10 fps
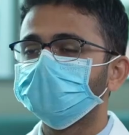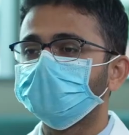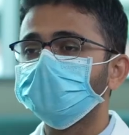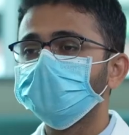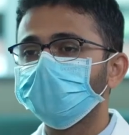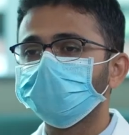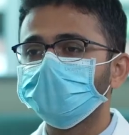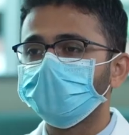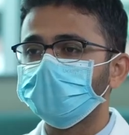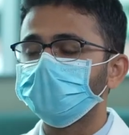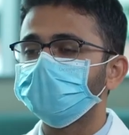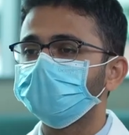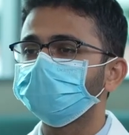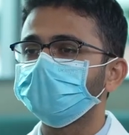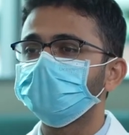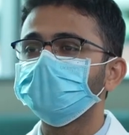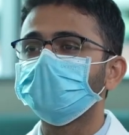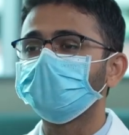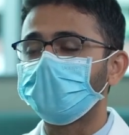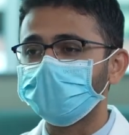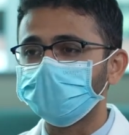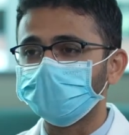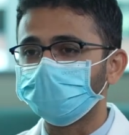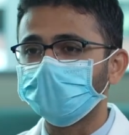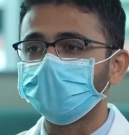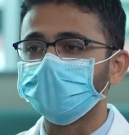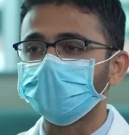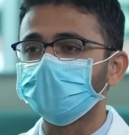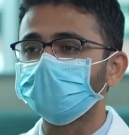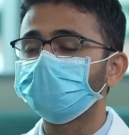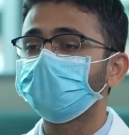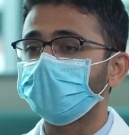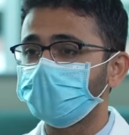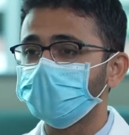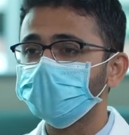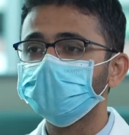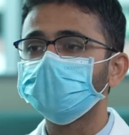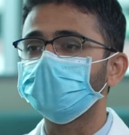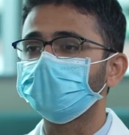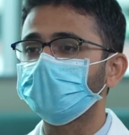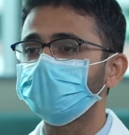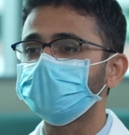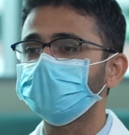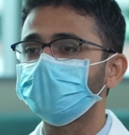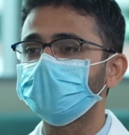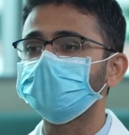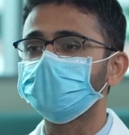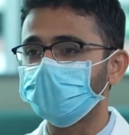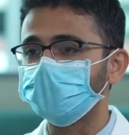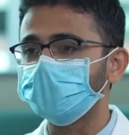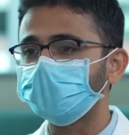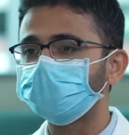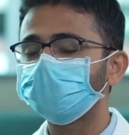The culture of Department of Internal Medicine believes in fairness, equality, and dignity.